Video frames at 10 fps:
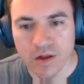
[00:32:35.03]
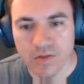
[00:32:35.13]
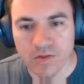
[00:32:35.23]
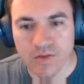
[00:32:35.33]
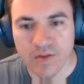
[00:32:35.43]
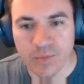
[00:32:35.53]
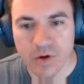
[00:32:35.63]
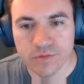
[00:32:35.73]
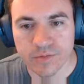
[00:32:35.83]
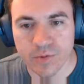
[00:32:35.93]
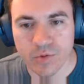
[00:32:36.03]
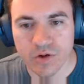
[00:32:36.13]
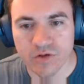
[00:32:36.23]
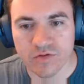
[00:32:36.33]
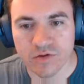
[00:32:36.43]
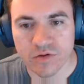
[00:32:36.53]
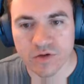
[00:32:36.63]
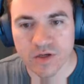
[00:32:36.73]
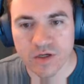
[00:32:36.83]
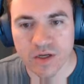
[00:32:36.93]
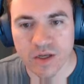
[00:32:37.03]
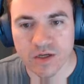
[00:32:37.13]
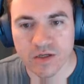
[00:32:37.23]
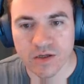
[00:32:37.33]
then they probably won't even connect.